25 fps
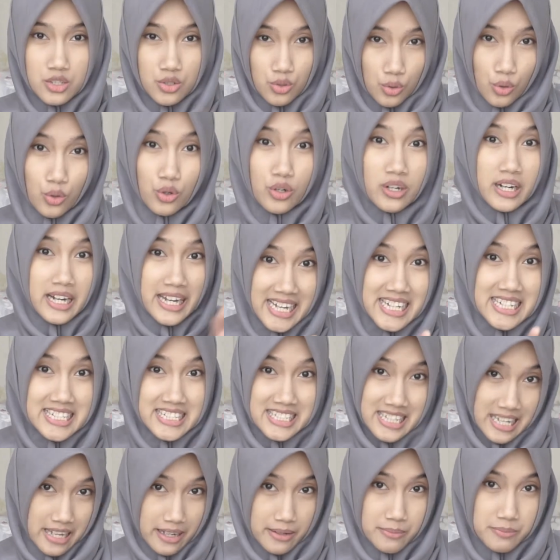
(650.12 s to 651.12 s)
your
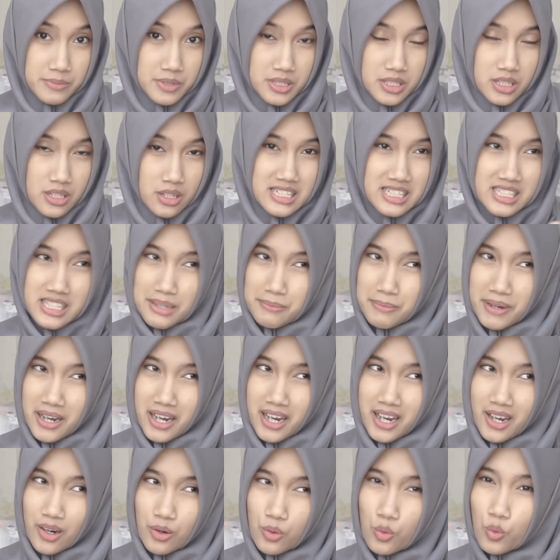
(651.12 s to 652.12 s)
exams
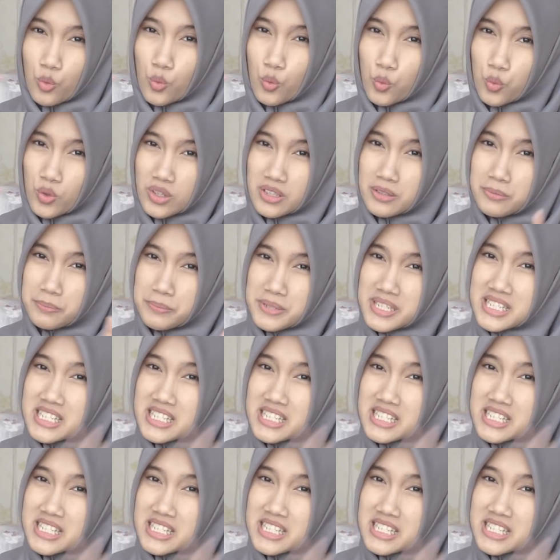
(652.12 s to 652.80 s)
somehow will be